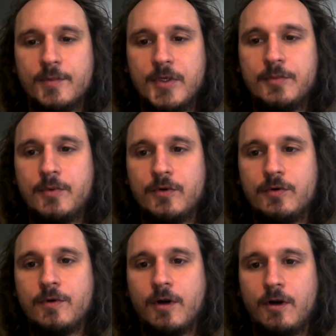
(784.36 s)
the people
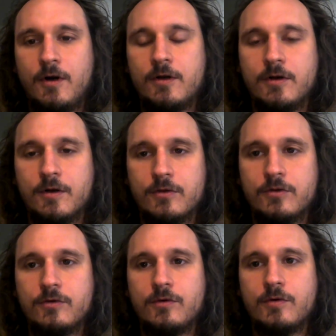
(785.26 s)
who are on
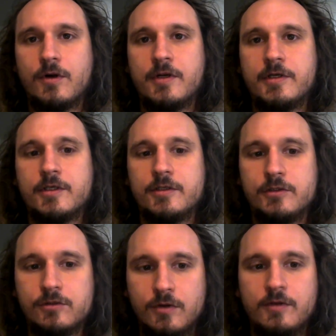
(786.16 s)
Earth, who are in
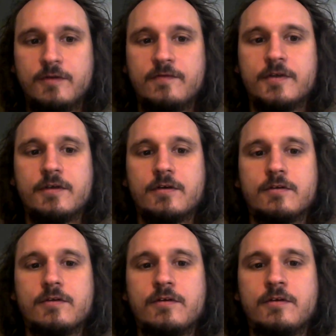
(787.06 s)
control of the
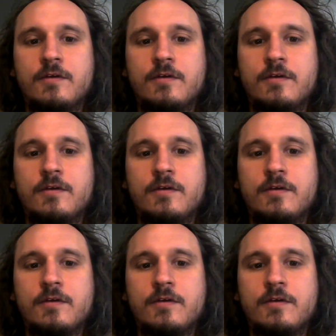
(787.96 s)
Earth,